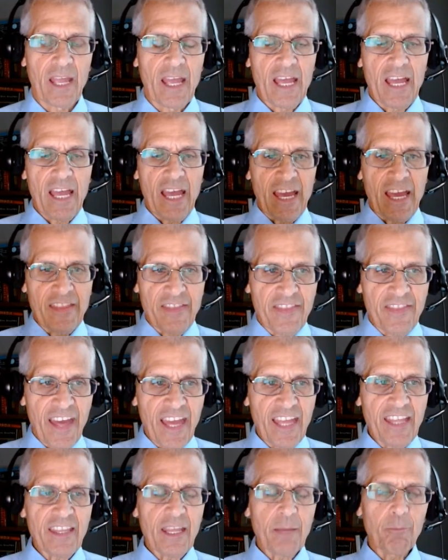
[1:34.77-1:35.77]
and then
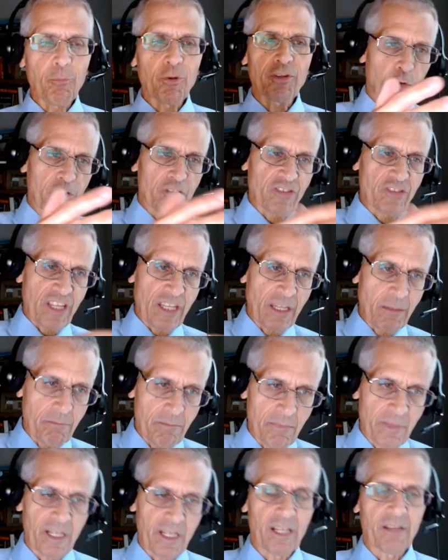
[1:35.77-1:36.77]
they put the reporters
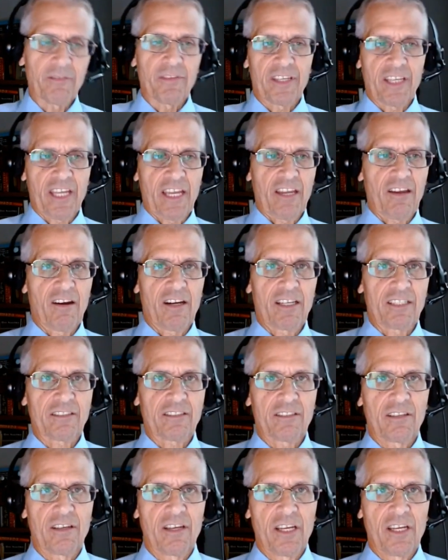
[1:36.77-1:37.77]
in the middle of the
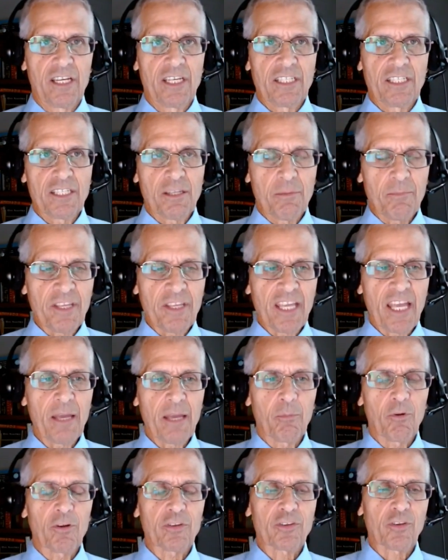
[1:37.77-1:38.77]
chaos to
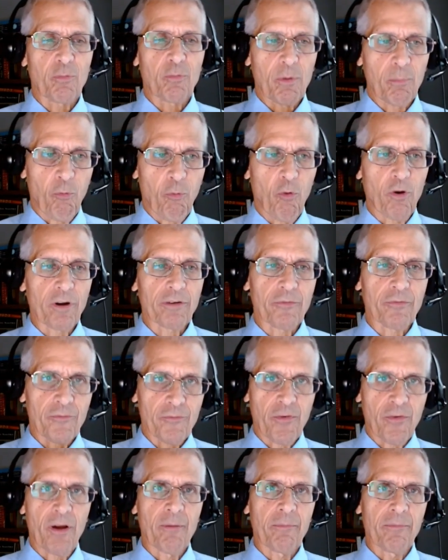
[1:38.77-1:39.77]
be able to report
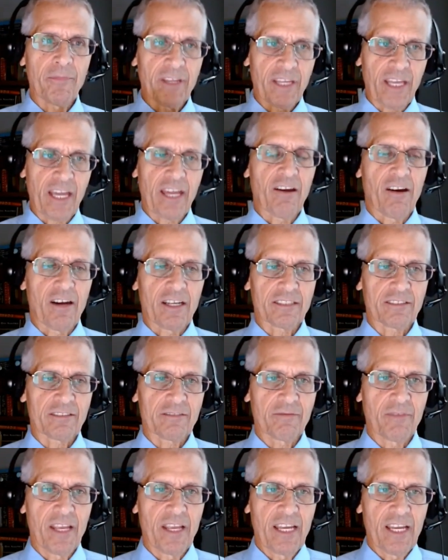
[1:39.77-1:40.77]
from the
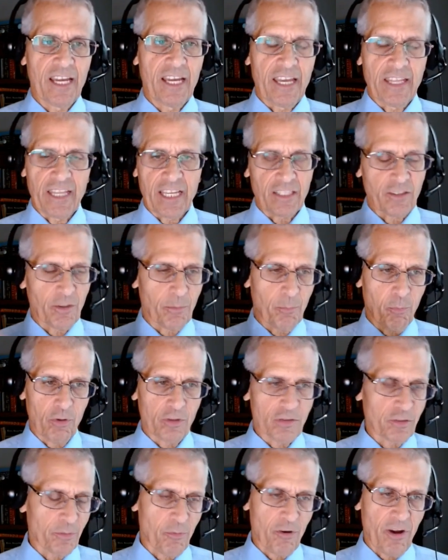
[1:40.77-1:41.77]
chaos. And they get their
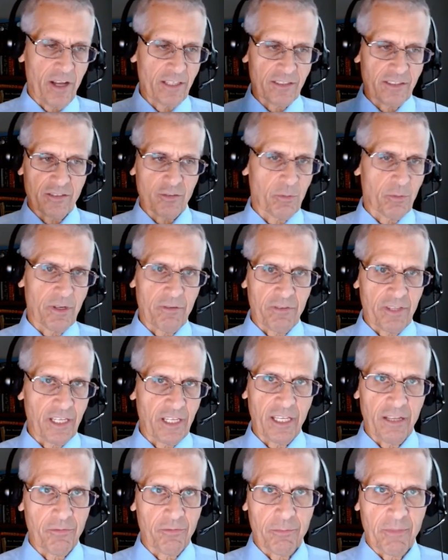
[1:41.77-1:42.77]
Pulitzer Prizes or
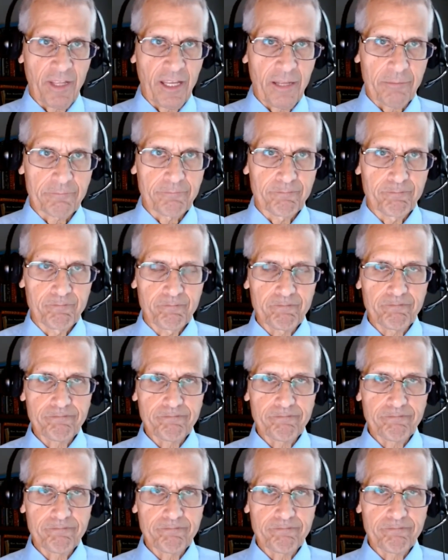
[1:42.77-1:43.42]
whatever they get from that.